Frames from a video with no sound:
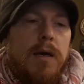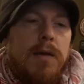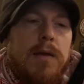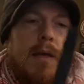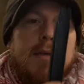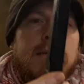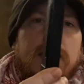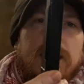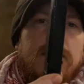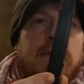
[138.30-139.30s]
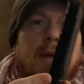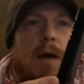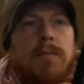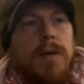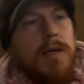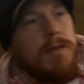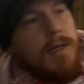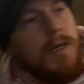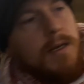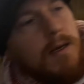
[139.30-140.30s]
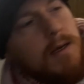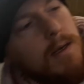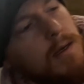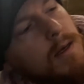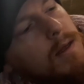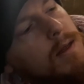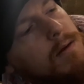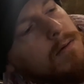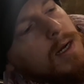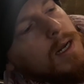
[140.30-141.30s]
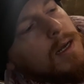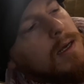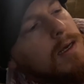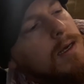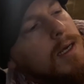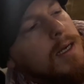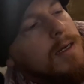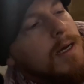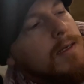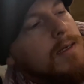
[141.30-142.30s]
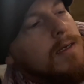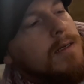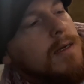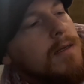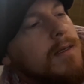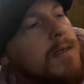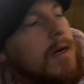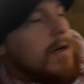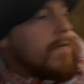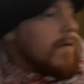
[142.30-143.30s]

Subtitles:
That's the mag for them. You can see the three indexes on the side for